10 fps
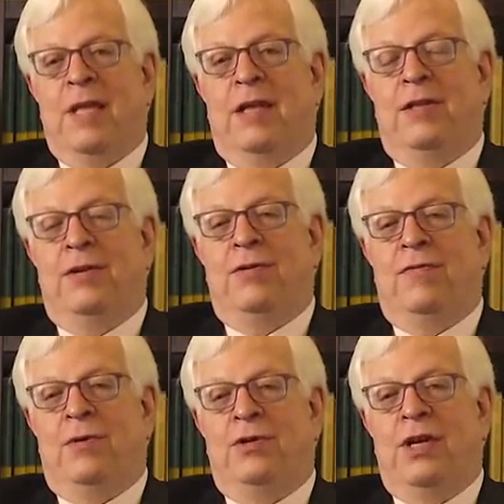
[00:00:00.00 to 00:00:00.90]
That's it
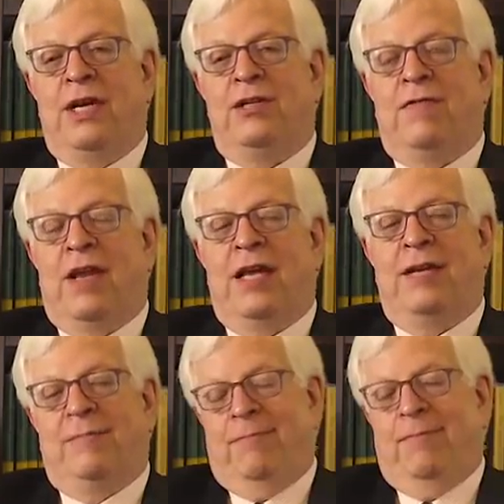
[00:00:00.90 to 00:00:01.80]
for a changed flight.
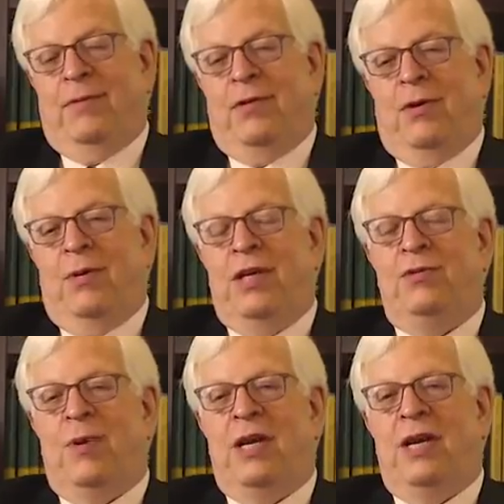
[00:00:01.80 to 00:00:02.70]
So it
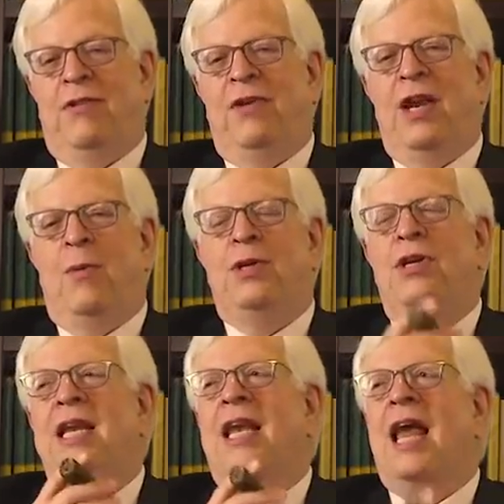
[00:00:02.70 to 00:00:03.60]
is what it is. You know what?
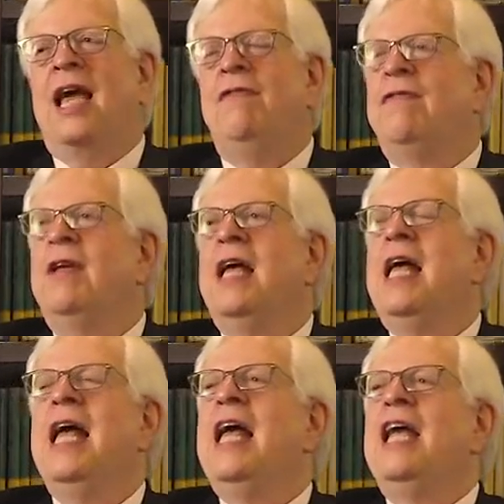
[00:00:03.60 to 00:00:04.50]
In life,
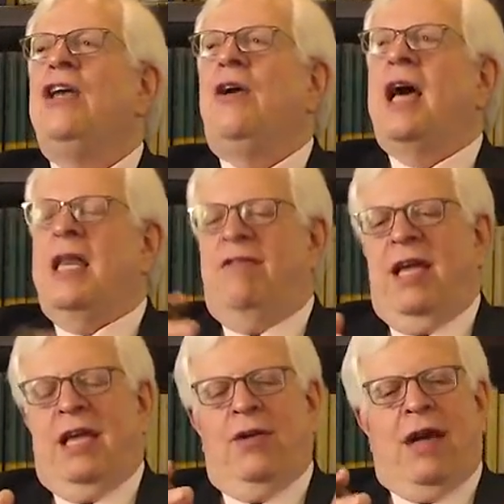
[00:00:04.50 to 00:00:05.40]
you
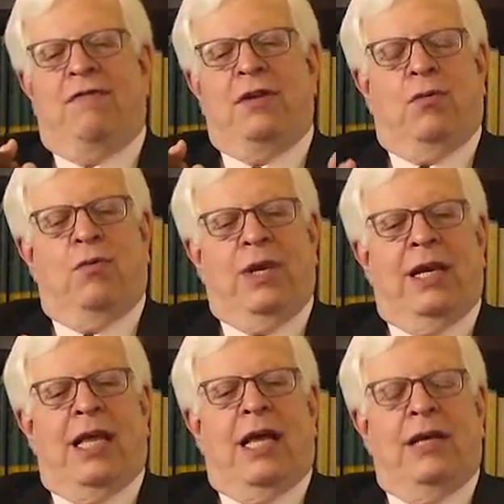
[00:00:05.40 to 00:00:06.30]
have to
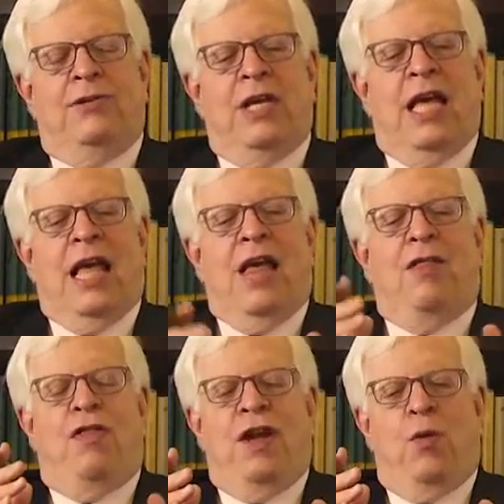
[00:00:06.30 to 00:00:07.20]
realize
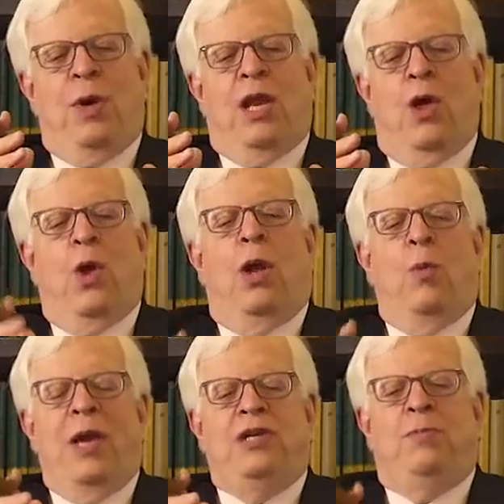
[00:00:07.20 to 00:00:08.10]
there will
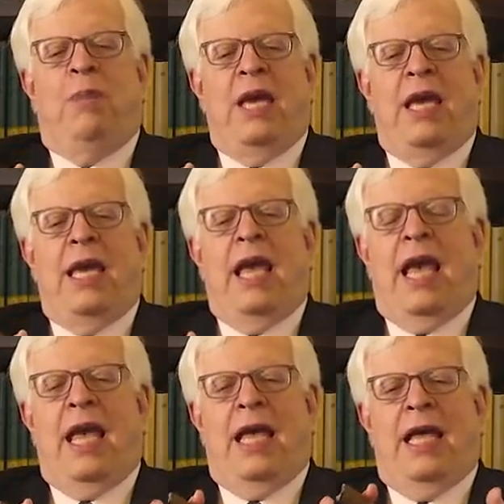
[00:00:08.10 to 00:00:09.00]
always be
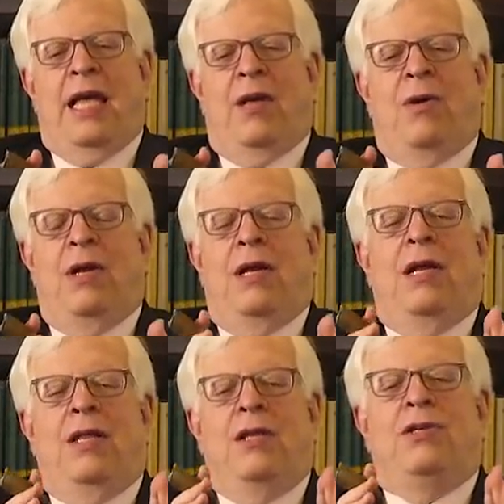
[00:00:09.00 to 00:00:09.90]

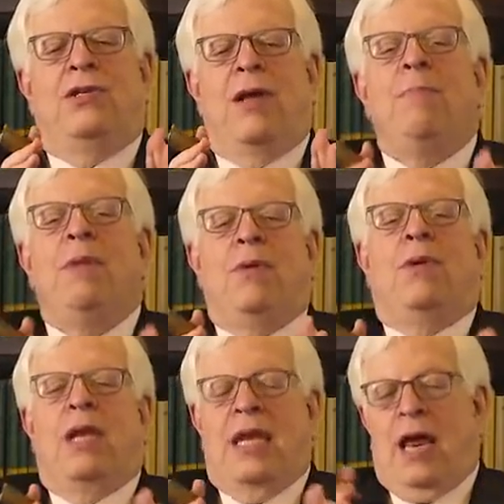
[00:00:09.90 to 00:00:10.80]
some,
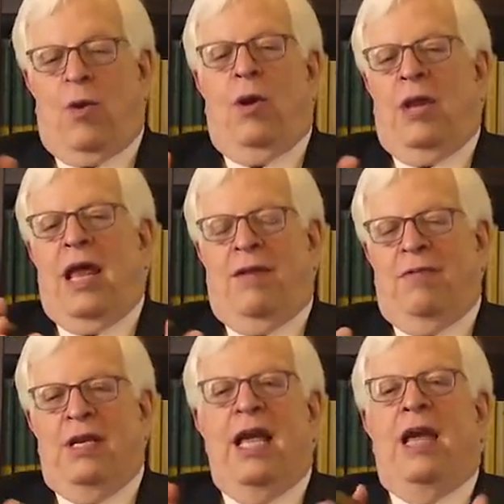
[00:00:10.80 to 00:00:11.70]
well, not
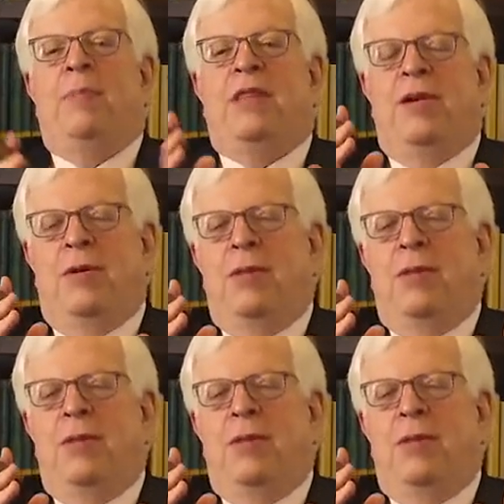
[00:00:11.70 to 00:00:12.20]
every day, but